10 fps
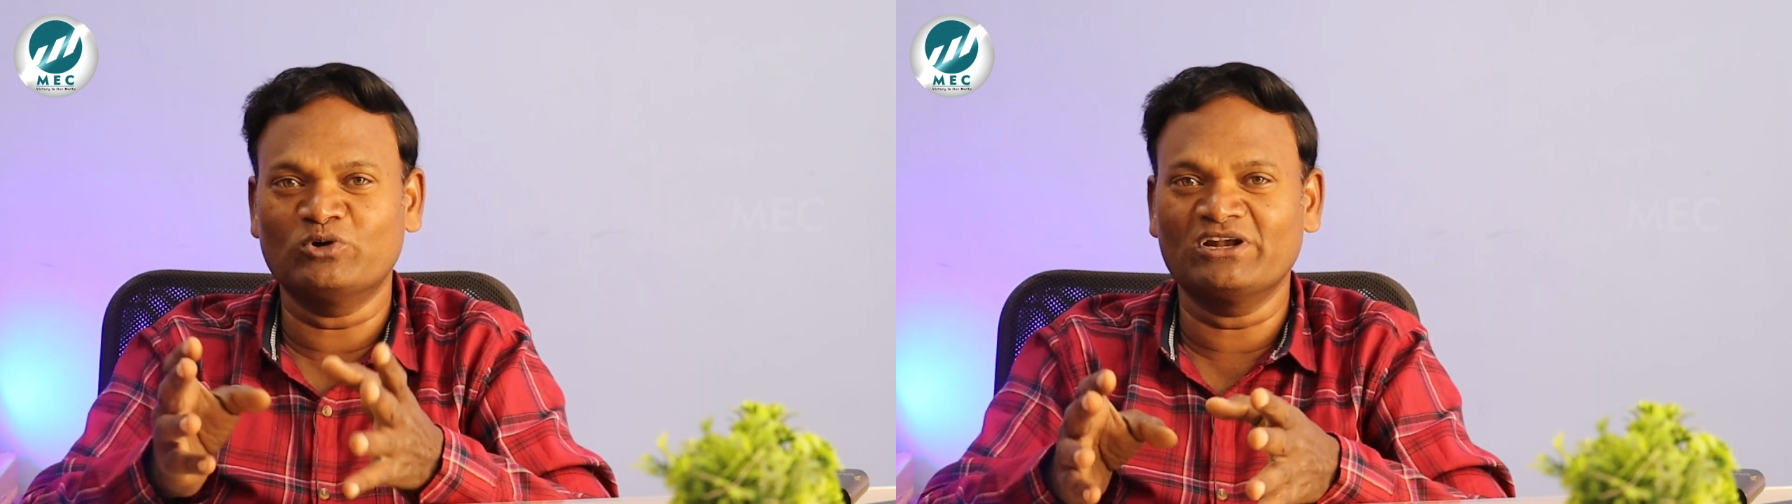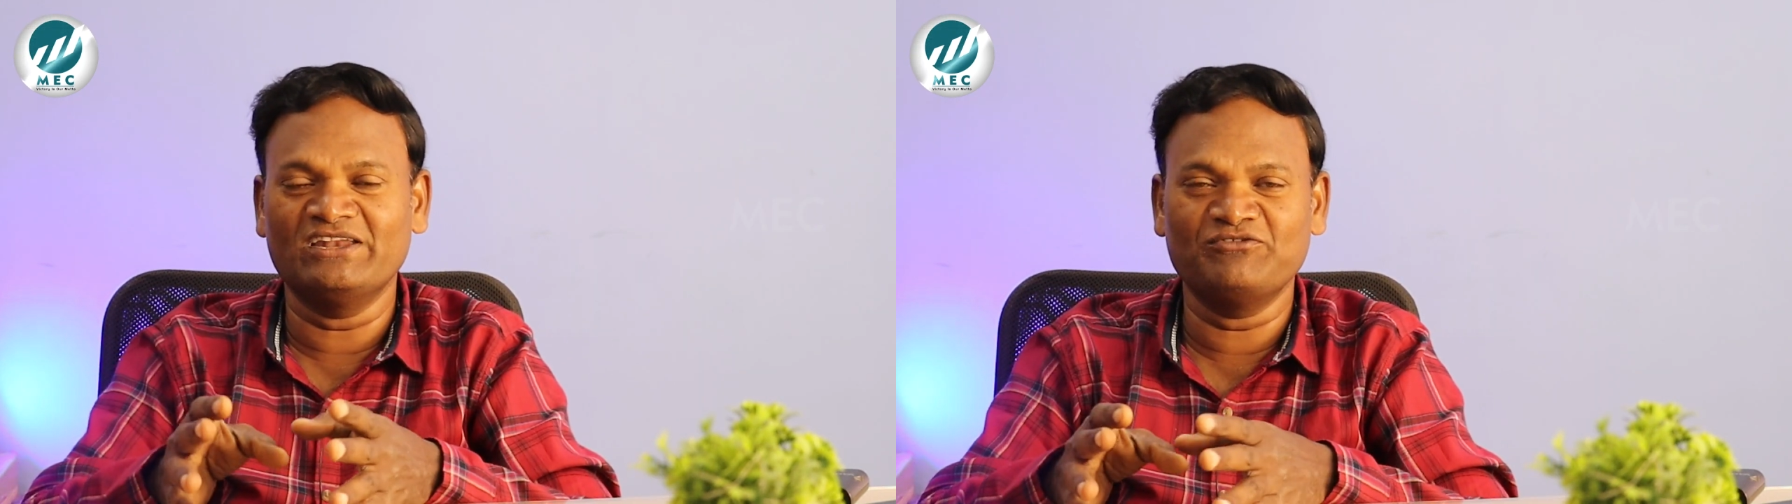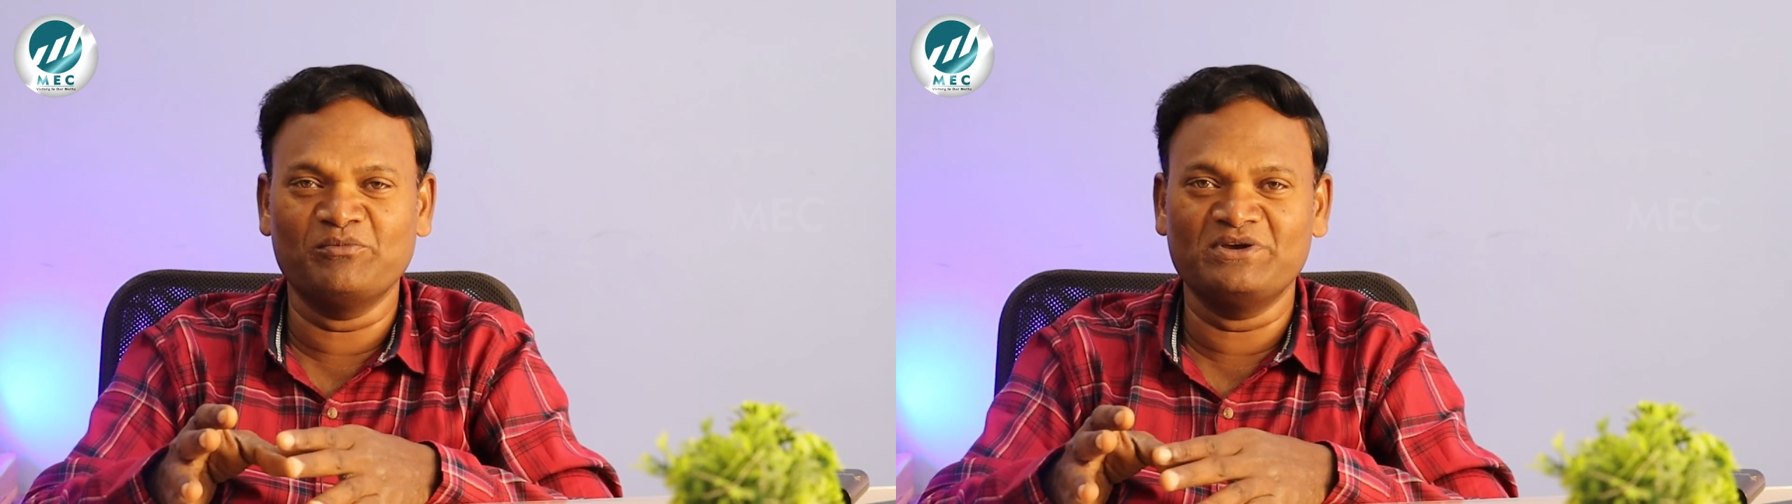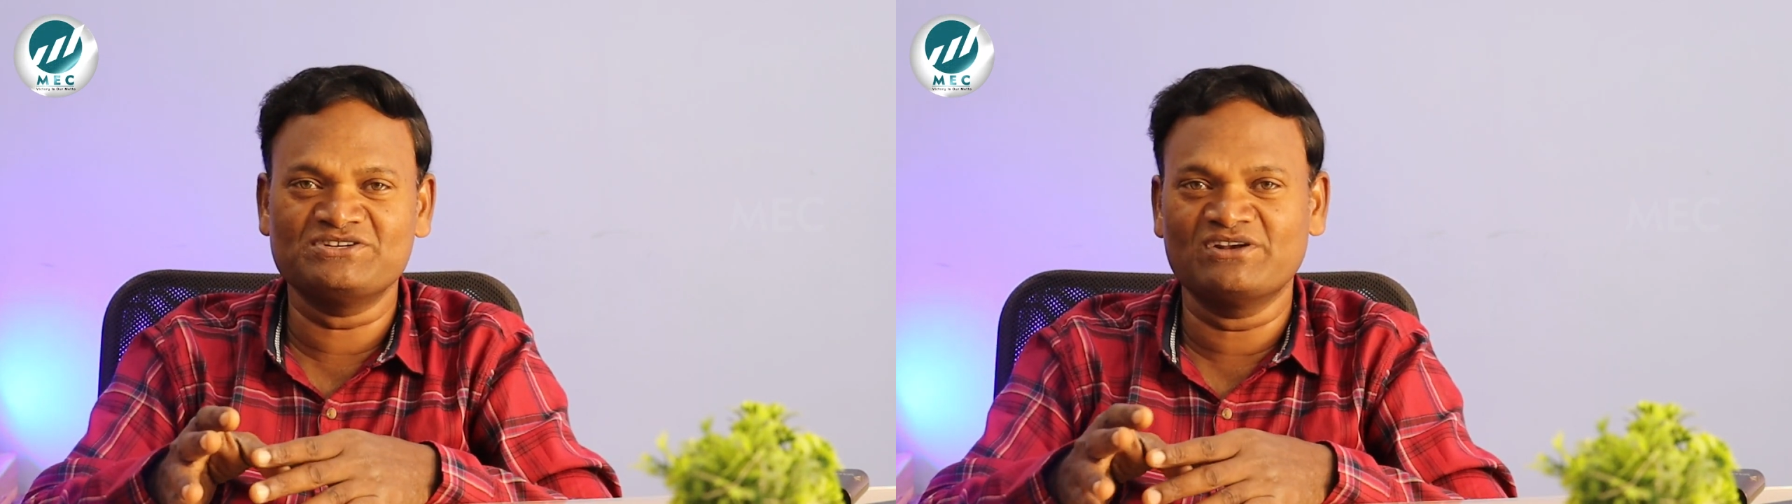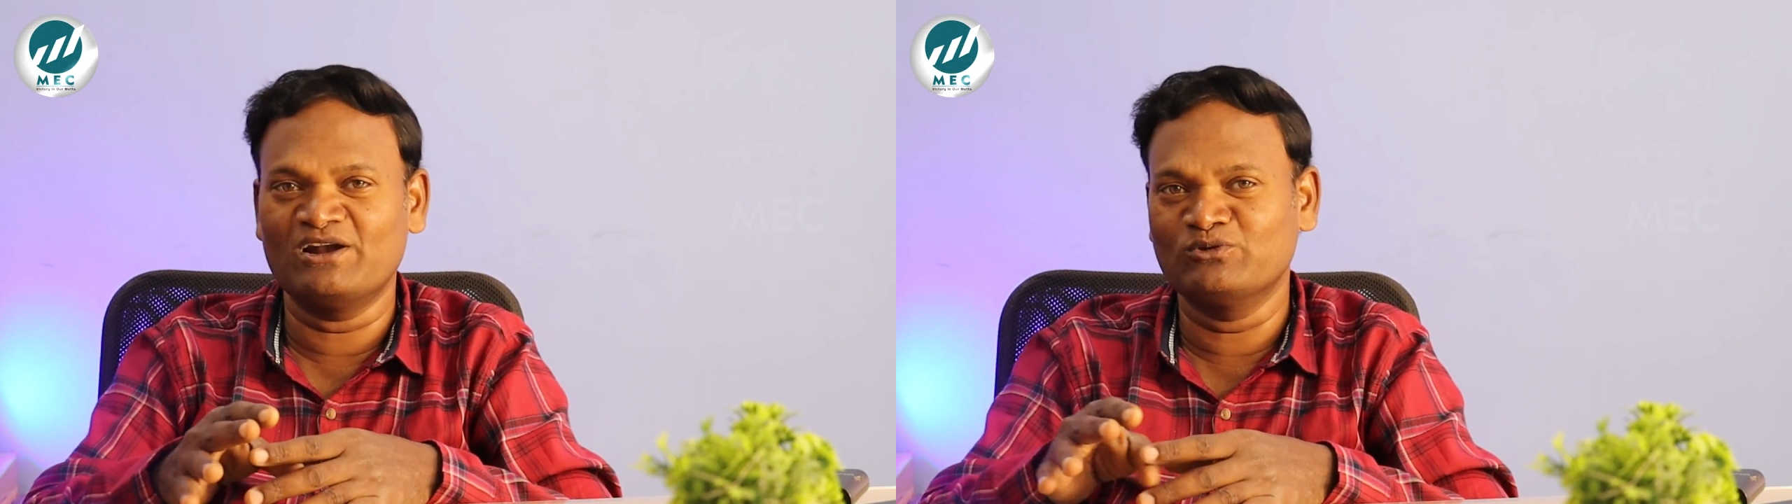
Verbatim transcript: total deformation,